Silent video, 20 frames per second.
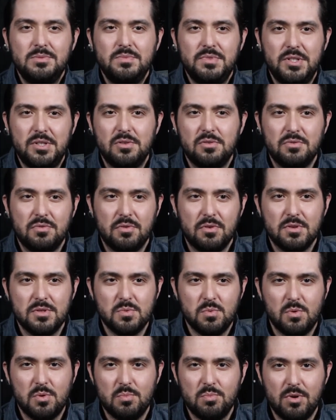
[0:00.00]
you know,
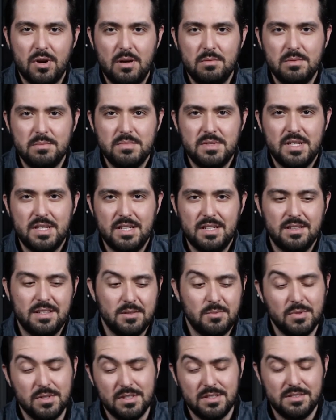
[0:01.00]
first world problem thinking
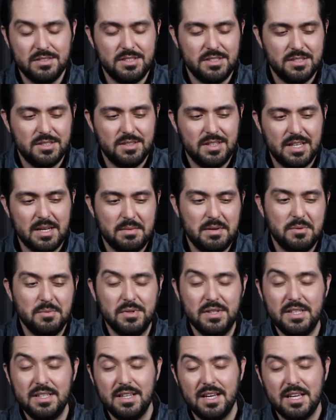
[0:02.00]
like, well, you know, like I'm not
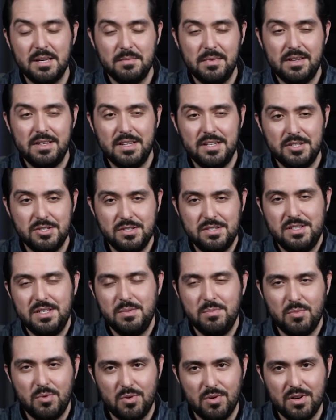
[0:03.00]
really liking my Datejust
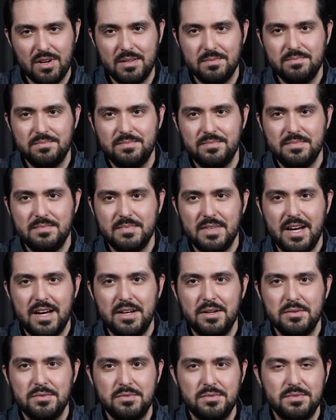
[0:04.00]
anymore. I'm
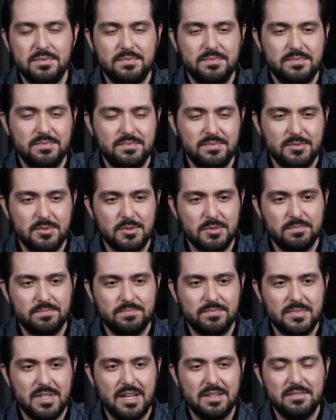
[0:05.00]
kind of
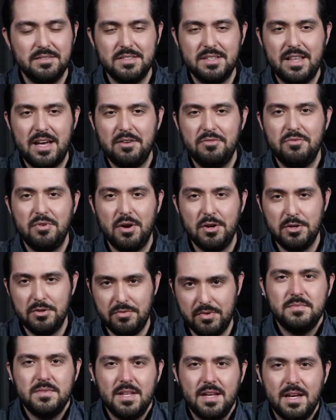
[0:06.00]
not that fond
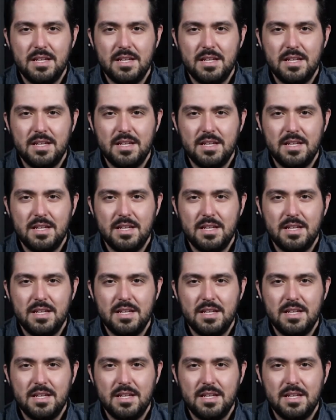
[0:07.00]
of it.